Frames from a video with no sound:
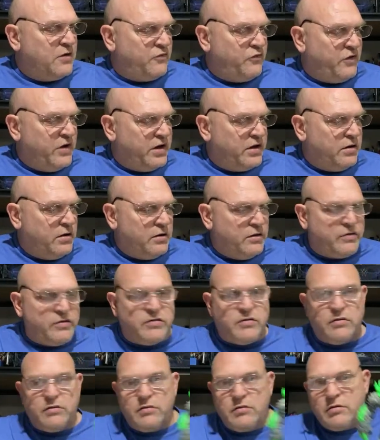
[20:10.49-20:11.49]
figures,
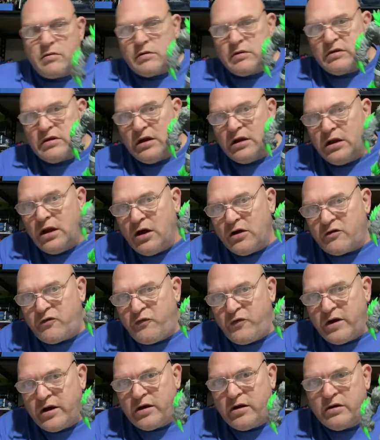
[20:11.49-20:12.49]
deluxe
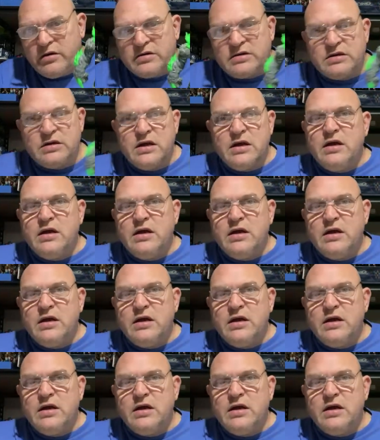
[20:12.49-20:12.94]
figures,